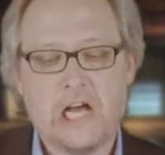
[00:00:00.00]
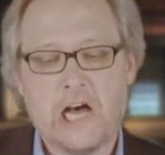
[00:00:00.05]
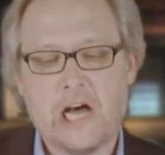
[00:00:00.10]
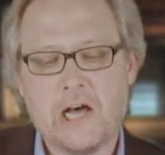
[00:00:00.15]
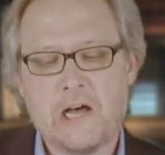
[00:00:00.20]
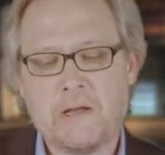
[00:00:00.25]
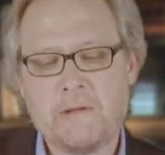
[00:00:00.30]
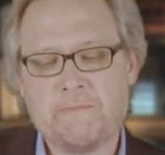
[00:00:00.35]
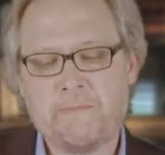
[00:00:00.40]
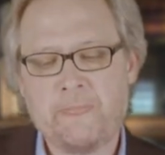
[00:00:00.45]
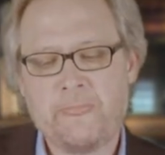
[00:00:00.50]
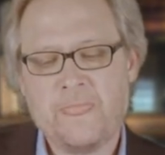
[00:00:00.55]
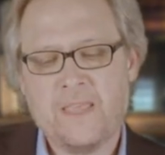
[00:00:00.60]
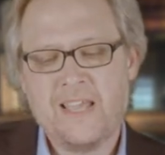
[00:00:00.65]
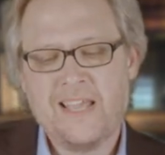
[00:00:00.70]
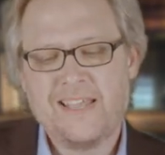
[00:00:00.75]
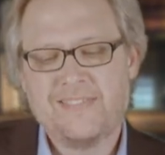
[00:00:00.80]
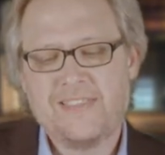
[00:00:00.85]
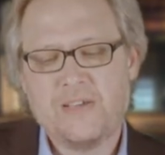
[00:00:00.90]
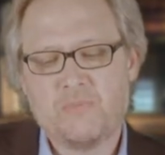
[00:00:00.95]

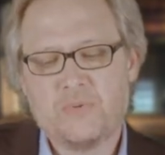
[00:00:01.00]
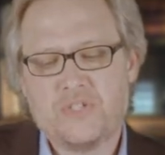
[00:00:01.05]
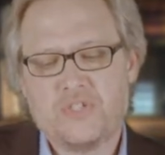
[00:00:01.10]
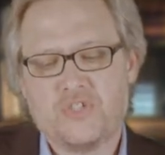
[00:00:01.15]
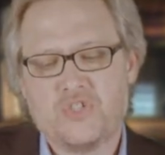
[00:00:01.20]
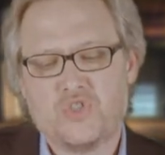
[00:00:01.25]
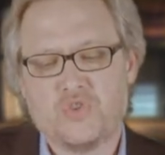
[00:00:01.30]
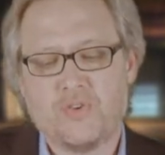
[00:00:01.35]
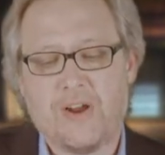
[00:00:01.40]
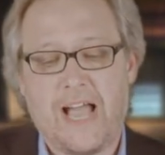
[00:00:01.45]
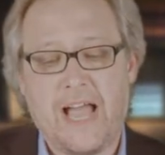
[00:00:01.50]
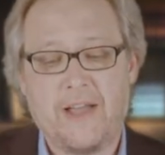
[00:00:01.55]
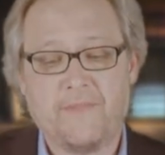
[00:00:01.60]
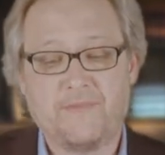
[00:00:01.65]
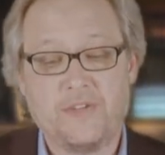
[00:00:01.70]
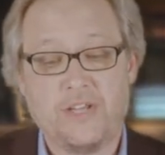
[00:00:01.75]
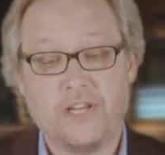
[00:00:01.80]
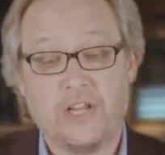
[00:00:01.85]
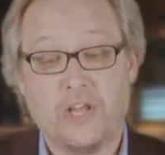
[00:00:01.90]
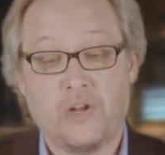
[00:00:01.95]
That was
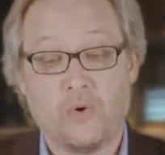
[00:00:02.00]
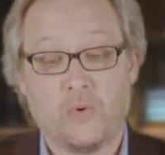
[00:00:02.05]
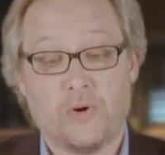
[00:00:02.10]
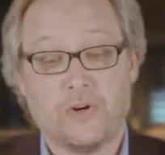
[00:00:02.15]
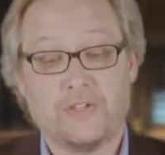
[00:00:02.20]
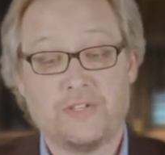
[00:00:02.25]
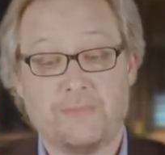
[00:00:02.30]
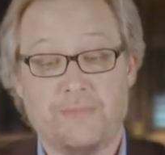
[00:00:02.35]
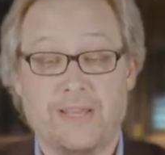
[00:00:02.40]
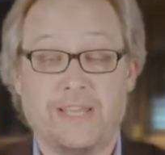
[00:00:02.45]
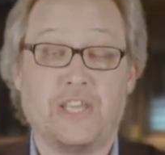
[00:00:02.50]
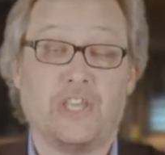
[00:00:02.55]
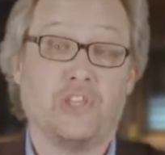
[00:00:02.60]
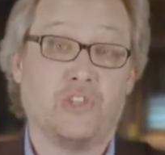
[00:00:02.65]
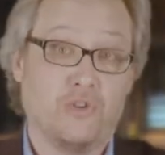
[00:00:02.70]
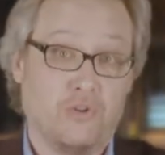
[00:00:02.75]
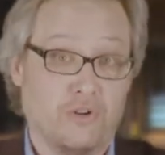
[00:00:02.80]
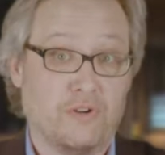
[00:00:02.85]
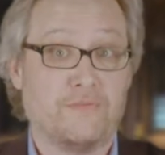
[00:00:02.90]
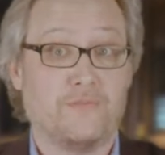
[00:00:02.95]
drafted in order to make a
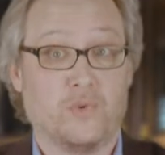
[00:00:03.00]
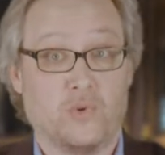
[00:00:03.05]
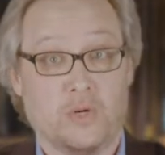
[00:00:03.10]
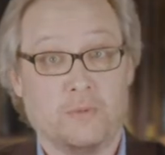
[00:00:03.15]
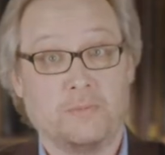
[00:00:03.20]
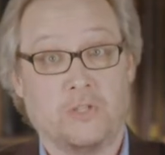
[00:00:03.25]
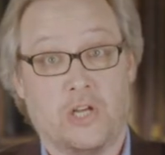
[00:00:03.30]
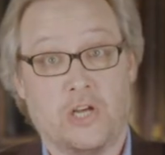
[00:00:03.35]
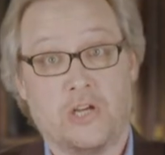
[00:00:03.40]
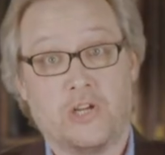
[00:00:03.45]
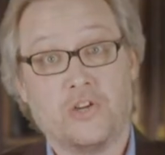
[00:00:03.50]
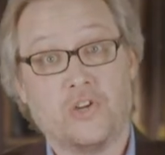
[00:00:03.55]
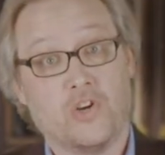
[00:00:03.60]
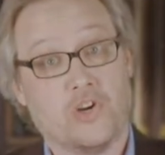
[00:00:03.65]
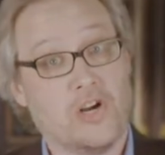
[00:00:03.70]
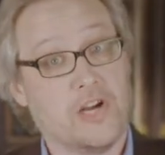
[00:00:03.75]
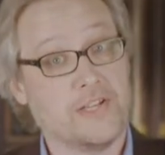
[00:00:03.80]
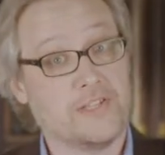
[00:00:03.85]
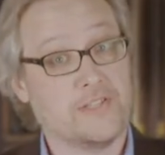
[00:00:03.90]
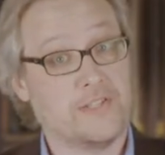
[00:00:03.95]
uniform law
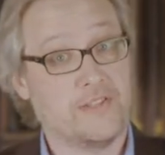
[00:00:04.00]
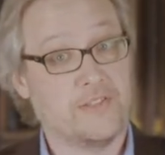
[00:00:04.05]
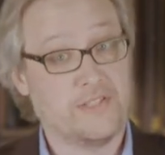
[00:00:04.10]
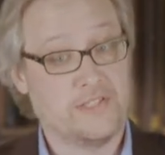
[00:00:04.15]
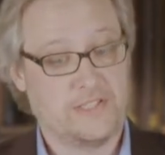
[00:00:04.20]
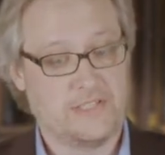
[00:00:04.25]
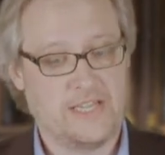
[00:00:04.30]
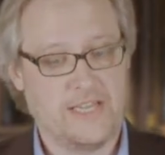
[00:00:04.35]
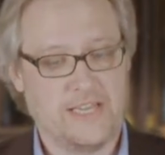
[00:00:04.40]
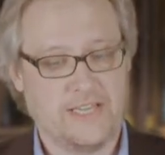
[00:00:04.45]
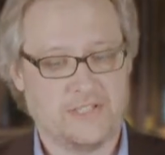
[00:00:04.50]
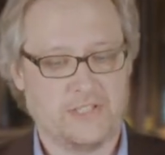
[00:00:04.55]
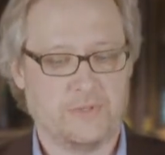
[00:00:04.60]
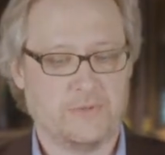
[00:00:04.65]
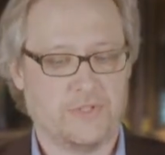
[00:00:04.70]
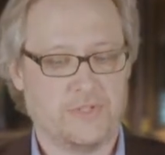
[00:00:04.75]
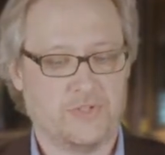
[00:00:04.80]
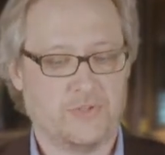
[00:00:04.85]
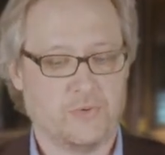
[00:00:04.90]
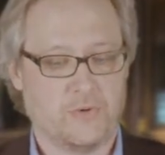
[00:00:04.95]
across the state. So
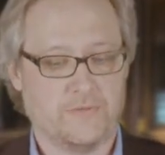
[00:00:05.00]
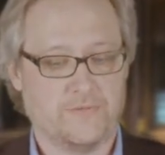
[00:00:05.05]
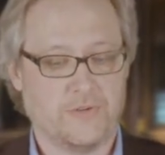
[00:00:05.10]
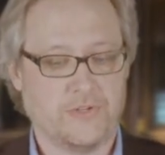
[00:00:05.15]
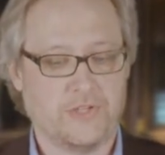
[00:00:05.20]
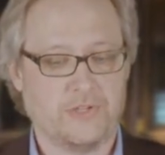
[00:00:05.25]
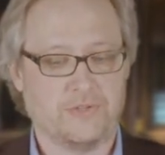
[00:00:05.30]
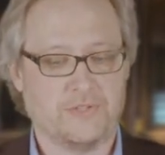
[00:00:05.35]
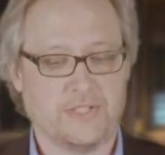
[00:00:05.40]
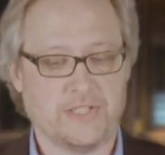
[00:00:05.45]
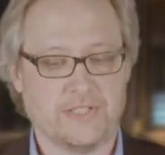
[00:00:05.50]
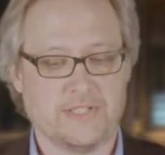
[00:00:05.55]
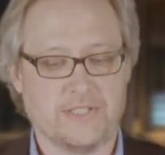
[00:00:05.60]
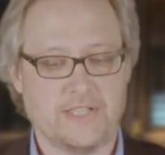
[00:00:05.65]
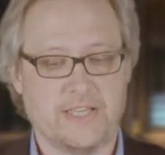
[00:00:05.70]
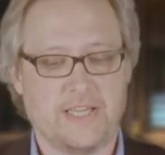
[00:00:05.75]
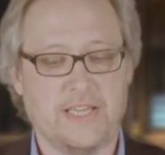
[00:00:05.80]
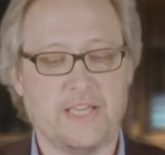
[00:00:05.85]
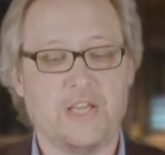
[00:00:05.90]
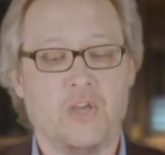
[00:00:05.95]
it's short for
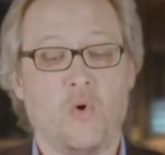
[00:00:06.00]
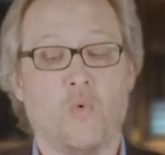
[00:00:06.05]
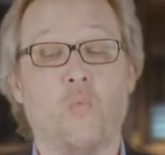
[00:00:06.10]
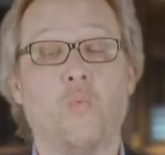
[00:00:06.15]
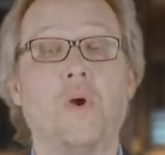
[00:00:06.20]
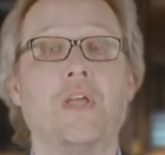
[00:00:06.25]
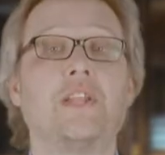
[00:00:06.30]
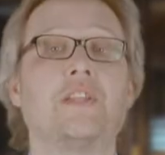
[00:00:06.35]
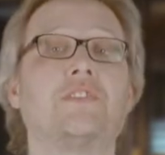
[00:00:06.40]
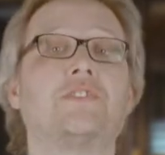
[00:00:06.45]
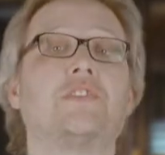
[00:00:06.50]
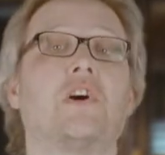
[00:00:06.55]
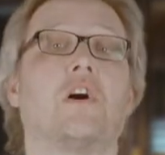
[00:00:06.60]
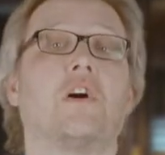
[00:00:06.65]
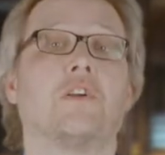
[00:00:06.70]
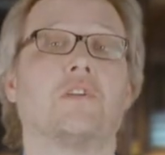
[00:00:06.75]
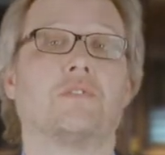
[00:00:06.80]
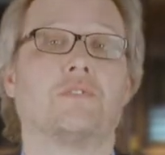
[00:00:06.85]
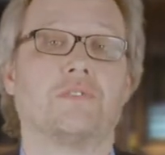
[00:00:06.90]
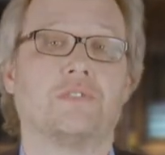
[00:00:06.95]
UCC. When does
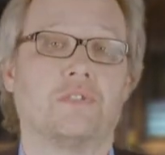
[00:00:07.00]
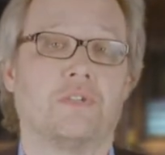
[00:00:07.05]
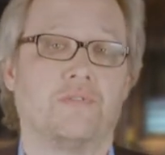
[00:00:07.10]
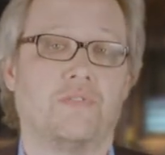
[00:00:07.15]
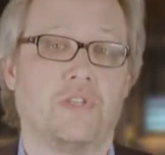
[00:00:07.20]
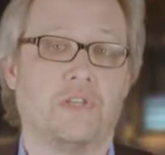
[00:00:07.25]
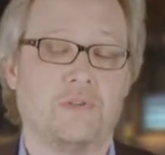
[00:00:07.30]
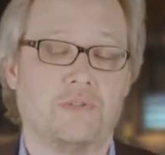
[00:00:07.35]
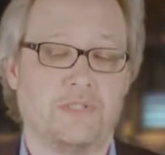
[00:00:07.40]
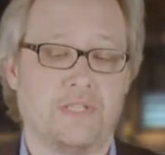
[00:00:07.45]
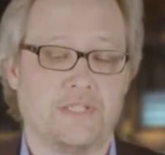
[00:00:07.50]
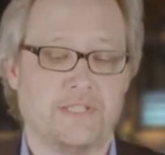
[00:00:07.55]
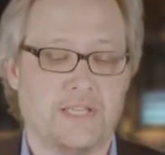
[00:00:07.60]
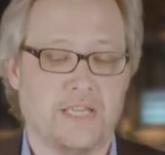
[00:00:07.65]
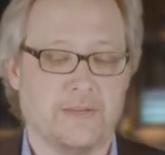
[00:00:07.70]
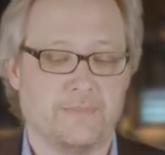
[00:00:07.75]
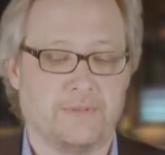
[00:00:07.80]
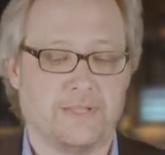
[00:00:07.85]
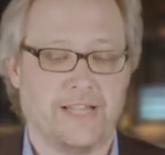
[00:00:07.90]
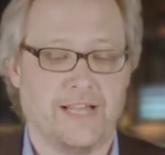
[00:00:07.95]
Article 2 of the
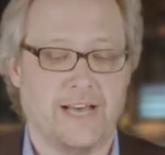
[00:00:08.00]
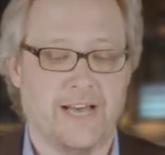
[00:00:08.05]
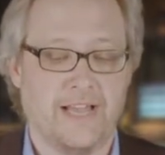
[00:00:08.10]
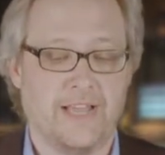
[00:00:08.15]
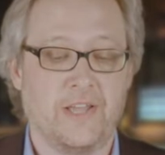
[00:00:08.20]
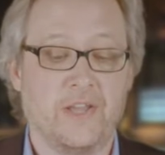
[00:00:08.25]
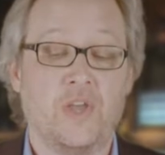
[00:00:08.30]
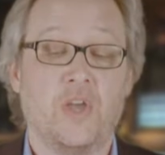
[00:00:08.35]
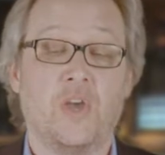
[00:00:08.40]
UCC apply?